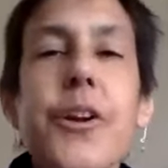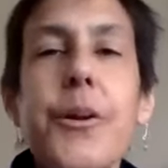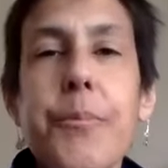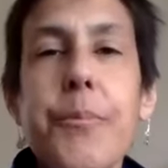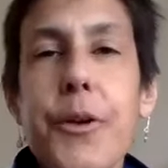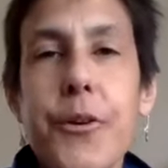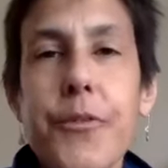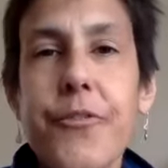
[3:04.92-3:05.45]

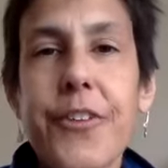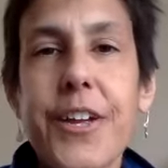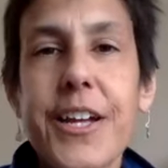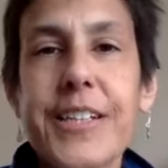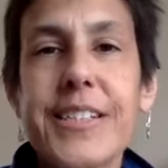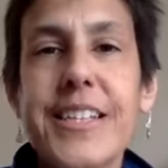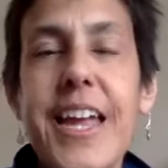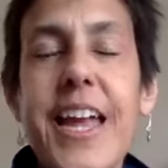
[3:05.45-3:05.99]
aren't
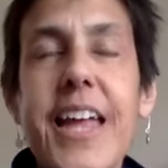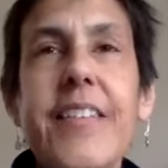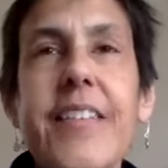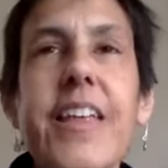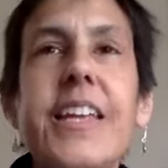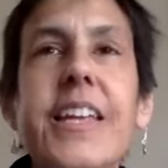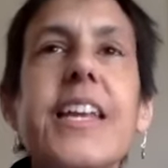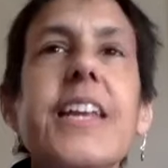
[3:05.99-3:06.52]
perfect and
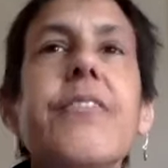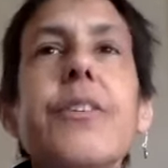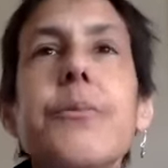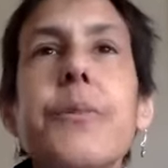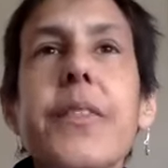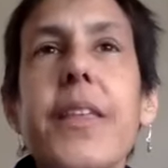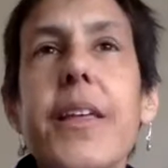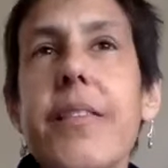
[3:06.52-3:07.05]
that
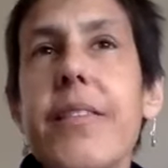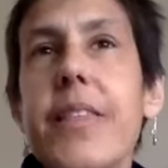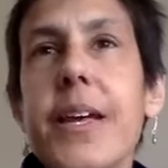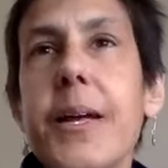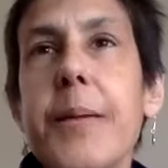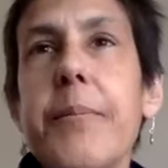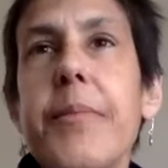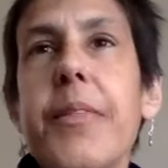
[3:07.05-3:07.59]
even within
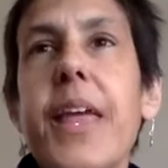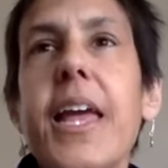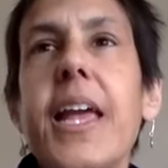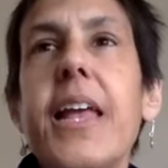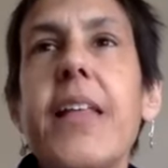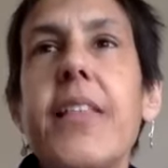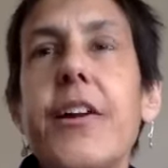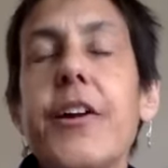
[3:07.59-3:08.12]
them,
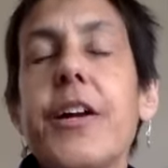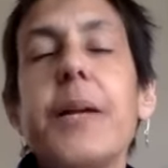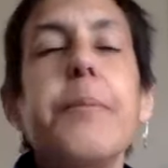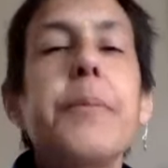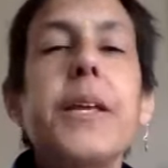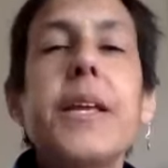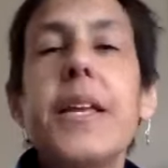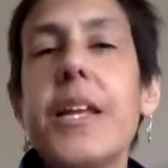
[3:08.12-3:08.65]
there can
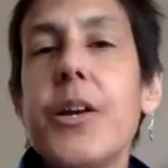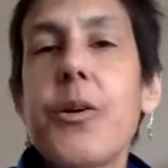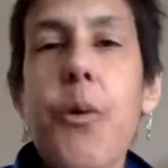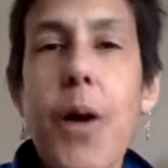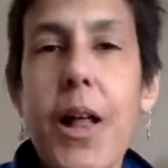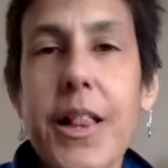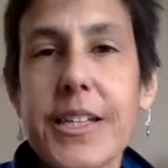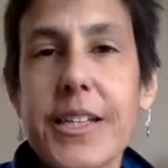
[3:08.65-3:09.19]
be
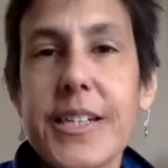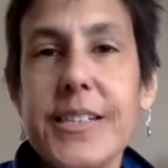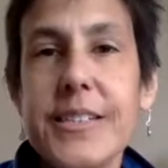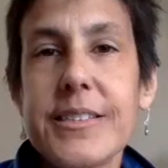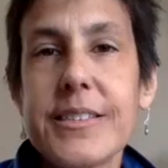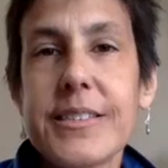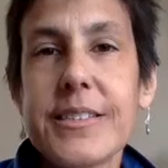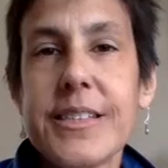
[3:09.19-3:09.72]

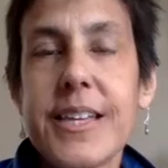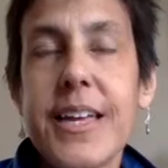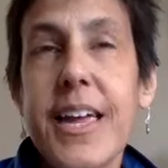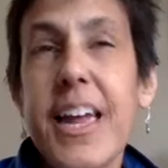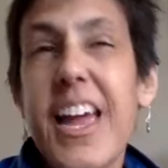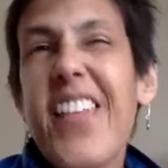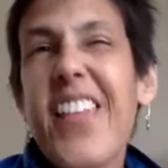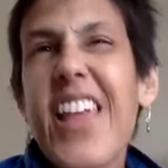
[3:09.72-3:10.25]
inequalities.
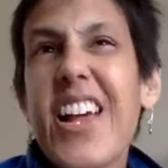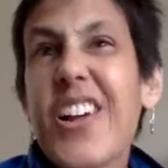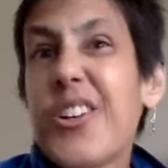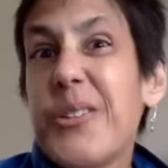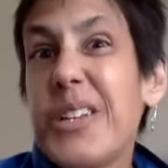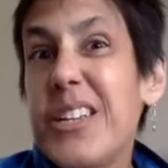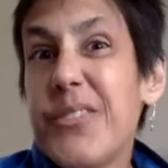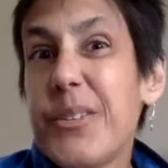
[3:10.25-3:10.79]
And that
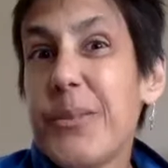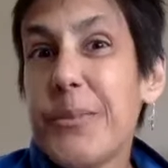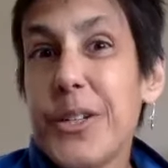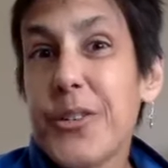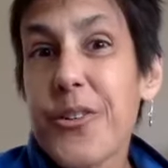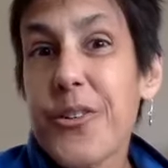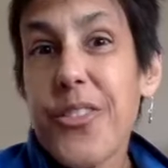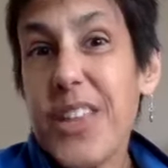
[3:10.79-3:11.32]
could even be
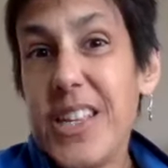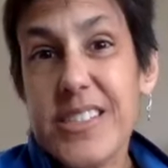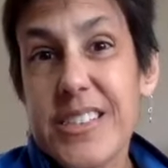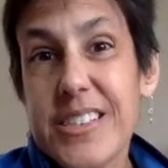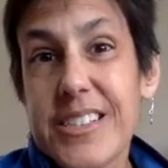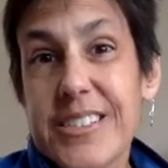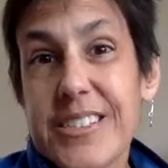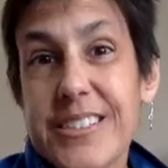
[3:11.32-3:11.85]
your
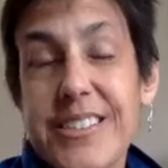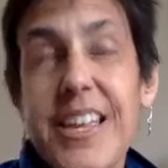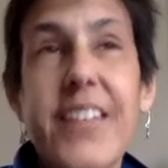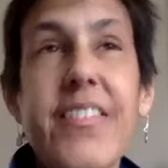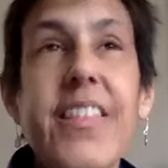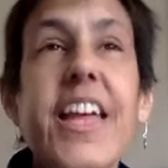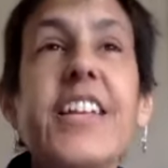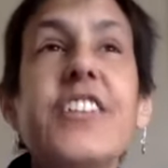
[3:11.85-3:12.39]
thesis.
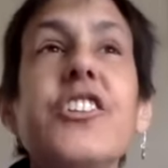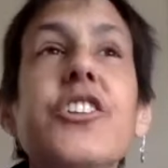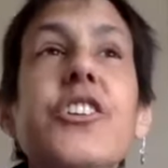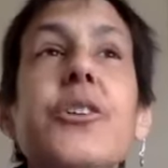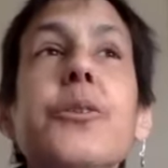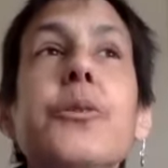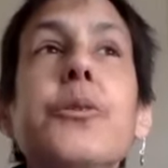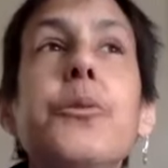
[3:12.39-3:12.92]
And then
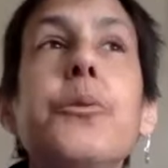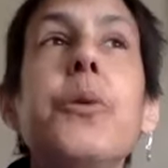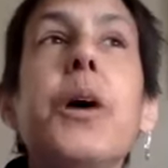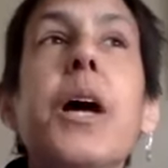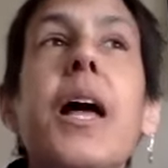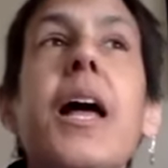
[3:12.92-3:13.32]
you